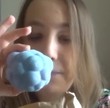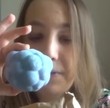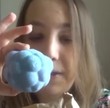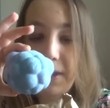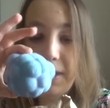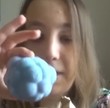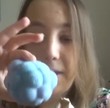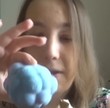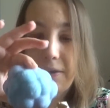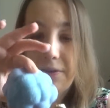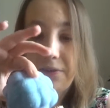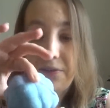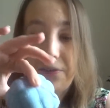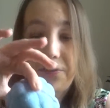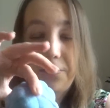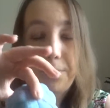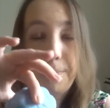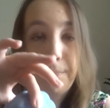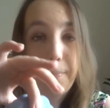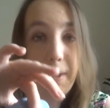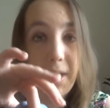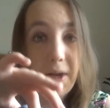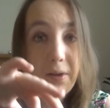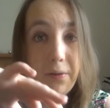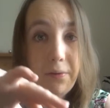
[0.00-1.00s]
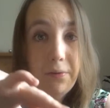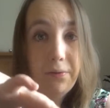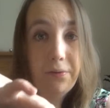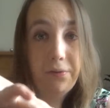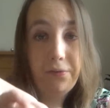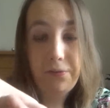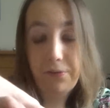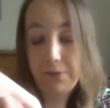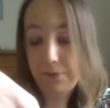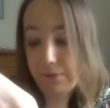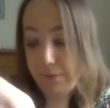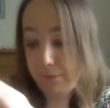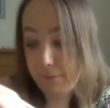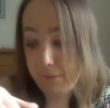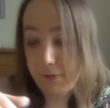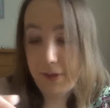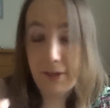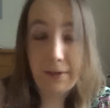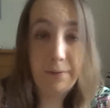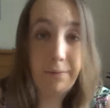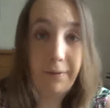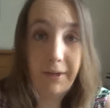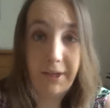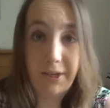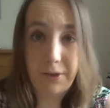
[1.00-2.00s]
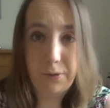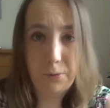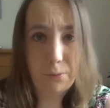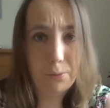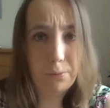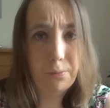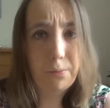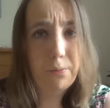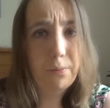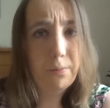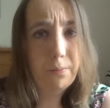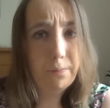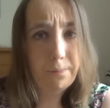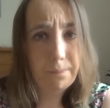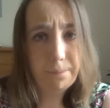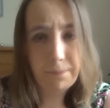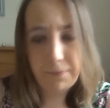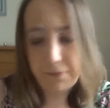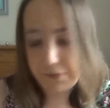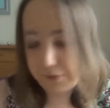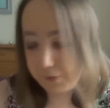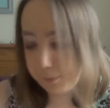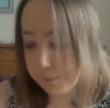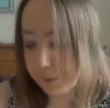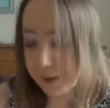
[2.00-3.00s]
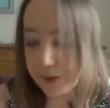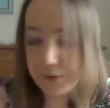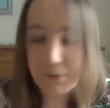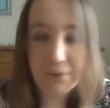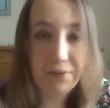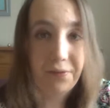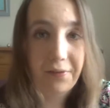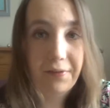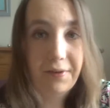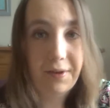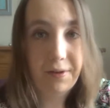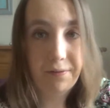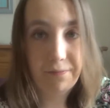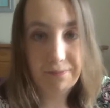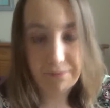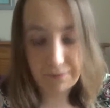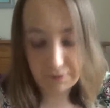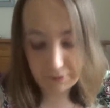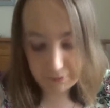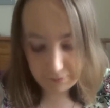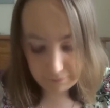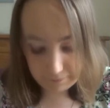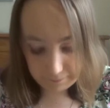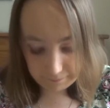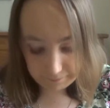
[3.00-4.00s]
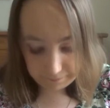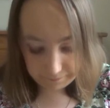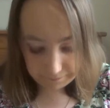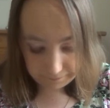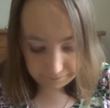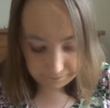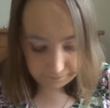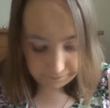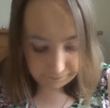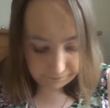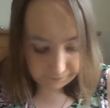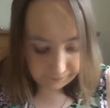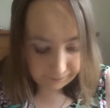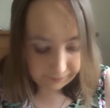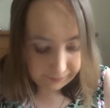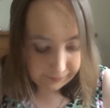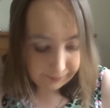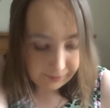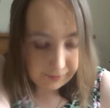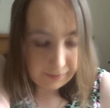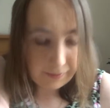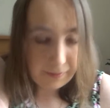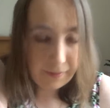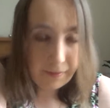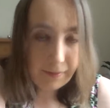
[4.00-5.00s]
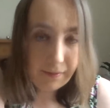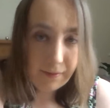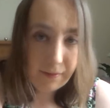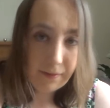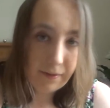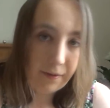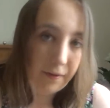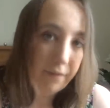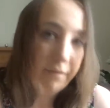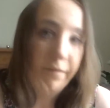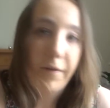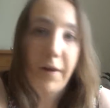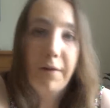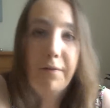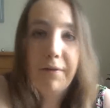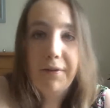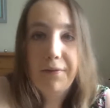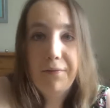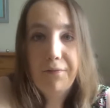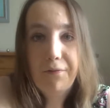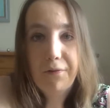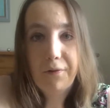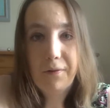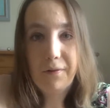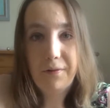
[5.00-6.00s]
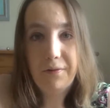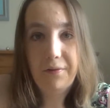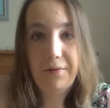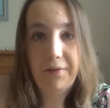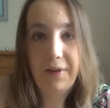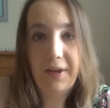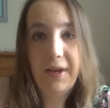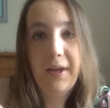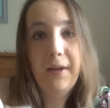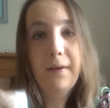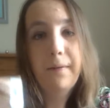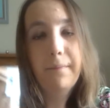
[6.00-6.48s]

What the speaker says: And smells really, really cool. Smells different. Very fruity.